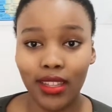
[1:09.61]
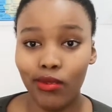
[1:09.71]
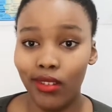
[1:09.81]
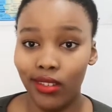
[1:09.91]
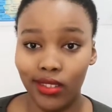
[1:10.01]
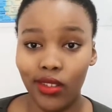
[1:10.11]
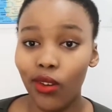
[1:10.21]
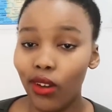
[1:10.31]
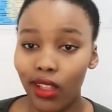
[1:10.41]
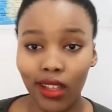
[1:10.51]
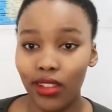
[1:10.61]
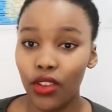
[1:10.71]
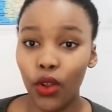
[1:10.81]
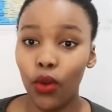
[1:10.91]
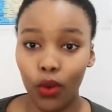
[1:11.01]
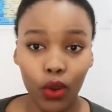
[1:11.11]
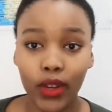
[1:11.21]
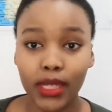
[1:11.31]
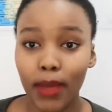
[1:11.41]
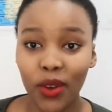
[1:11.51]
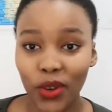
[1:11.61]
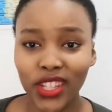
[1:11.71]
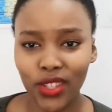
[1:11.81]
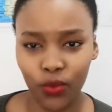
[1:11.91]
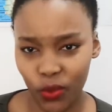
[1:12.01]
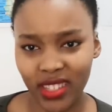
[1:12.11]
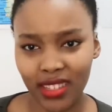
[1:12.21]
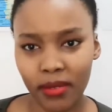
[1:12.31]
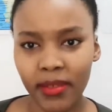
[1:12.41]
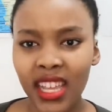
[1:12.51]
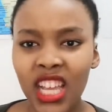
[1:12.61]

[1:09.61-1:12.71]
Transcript: That was, always my words of wisdom.